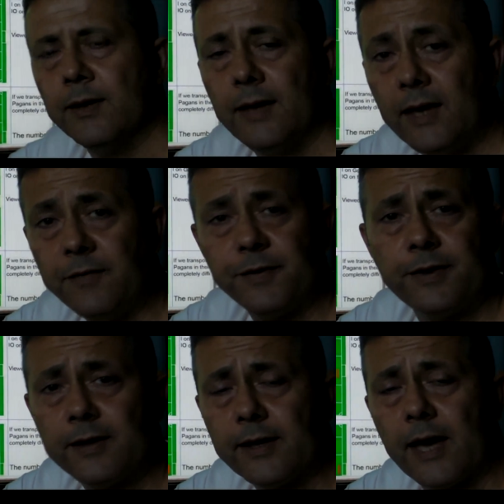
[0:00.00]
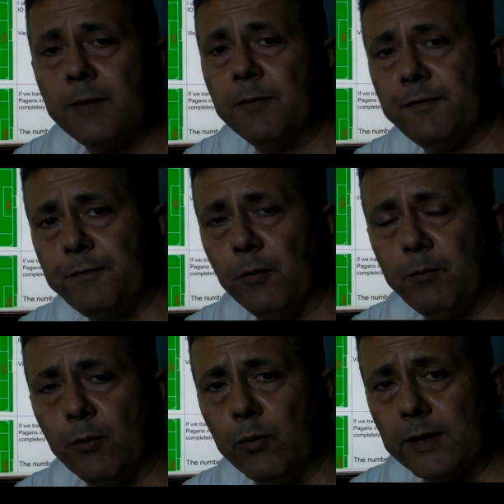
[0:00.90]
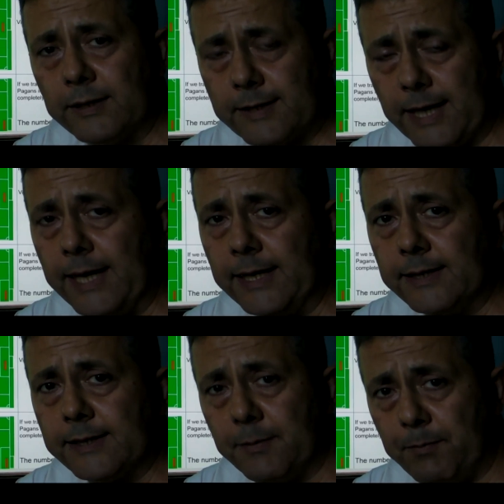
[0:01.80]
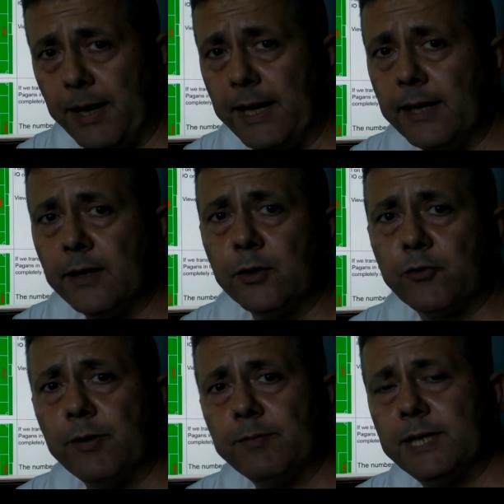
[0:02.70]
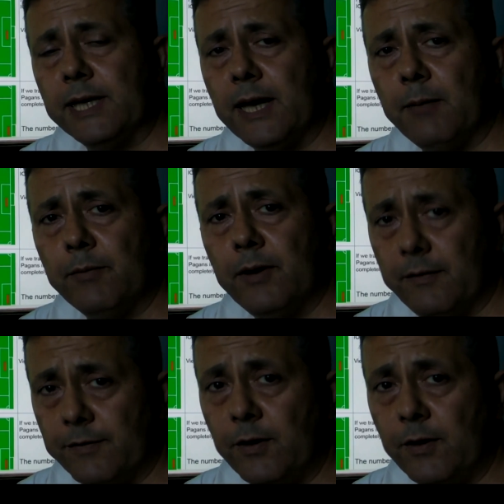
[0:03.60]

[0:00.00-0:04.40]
Even the game of football contains the pagan cryptic number of